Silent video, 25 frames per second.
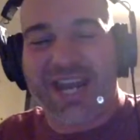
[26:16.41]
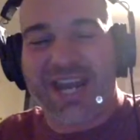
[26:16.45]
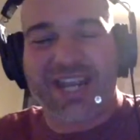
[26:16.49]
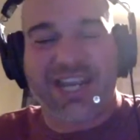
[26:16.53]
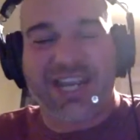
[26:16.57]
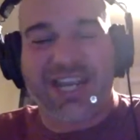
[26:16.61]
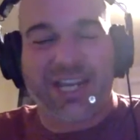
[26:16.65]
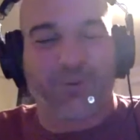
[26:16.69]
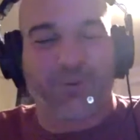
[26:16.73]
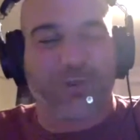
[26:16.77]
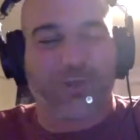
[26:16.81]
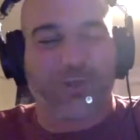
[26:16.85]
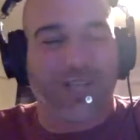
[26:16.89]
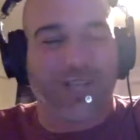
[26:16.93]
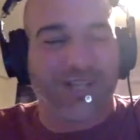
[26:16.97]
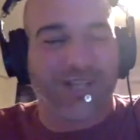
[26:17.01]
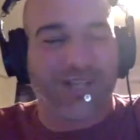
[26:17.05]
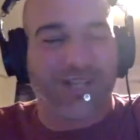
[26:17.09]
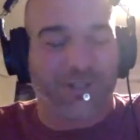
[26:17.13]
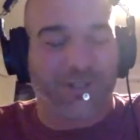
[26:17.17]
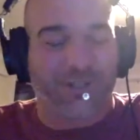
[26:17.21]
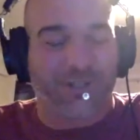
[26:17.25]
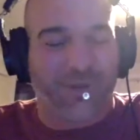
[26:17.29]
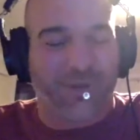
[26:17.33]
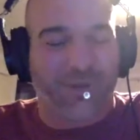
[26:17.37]
equal
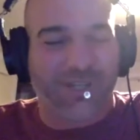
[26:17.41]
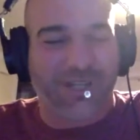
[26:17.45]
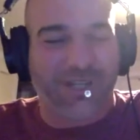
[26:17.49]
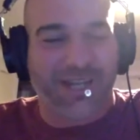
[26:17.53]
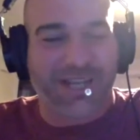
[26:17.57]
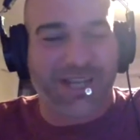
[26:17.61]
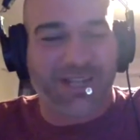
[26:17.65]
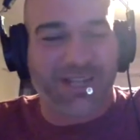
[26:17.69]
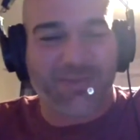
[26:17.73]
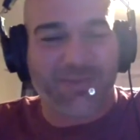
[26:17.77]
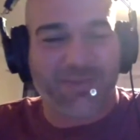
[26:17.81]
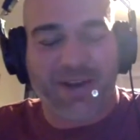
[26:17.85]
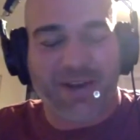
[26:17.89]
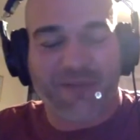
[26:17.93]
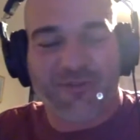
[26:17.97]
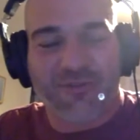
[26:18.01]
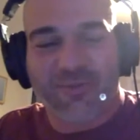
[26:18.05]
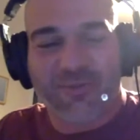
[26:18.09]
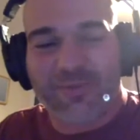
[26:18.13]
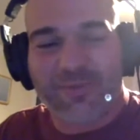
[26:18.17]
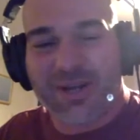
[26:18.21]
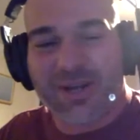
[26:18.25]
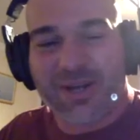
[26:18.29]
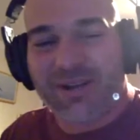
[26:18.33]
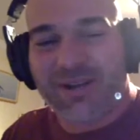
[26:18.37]
touches once he gets back
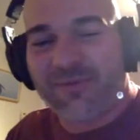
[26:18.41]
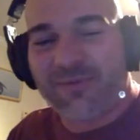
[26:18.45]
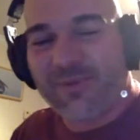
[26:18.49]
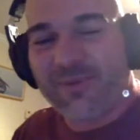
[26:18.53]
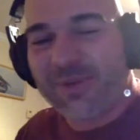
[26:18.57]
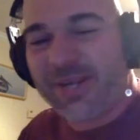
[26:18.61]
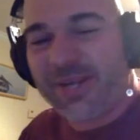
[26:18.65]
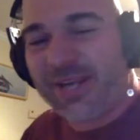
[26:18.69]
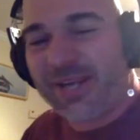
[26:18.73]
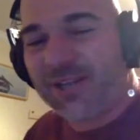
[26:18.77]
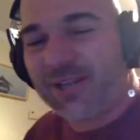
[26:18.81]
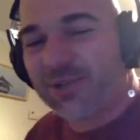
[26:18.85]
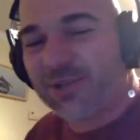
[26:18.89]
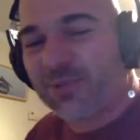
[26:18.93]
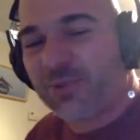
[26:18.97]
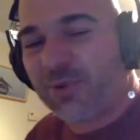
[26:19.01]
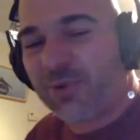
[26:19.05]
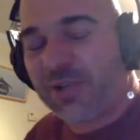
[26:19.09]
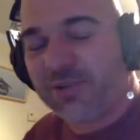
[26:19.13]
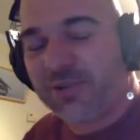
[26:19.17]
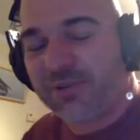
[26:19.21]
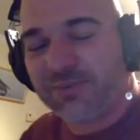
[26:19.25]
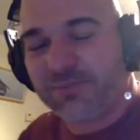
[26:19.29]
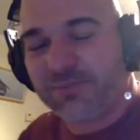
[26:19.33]
from the ankle sprain.